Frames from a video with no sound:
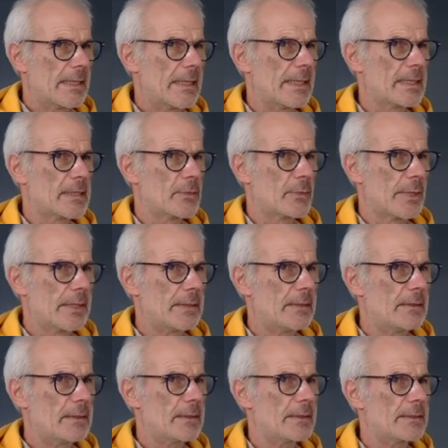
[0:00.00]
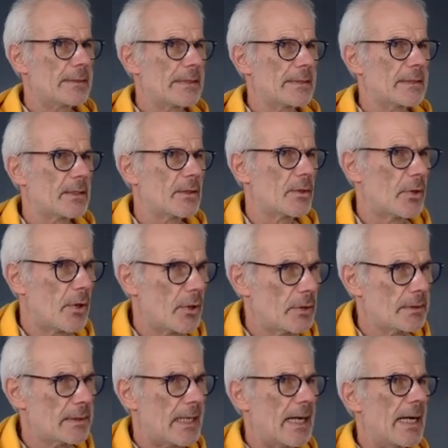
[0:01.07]
as well, that
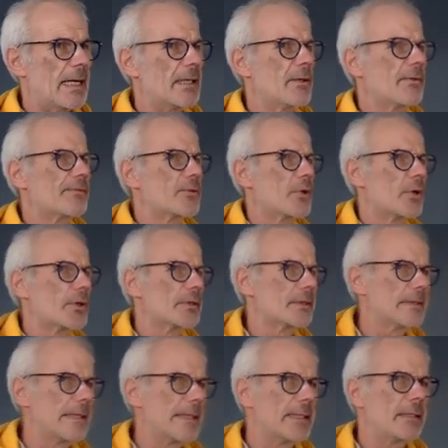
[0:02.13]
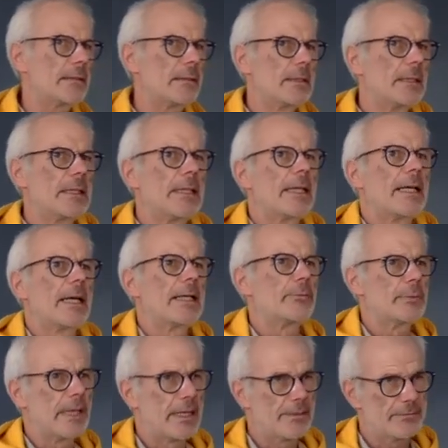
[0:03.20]
laws are, of course, there and
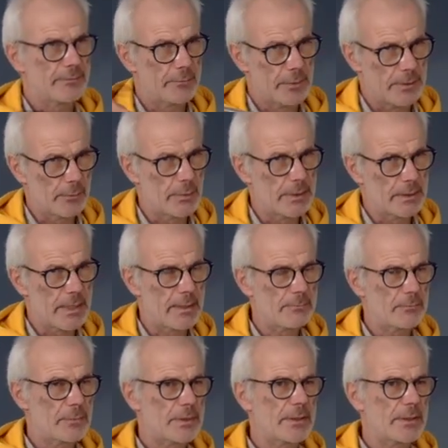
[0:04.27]
we have we, we come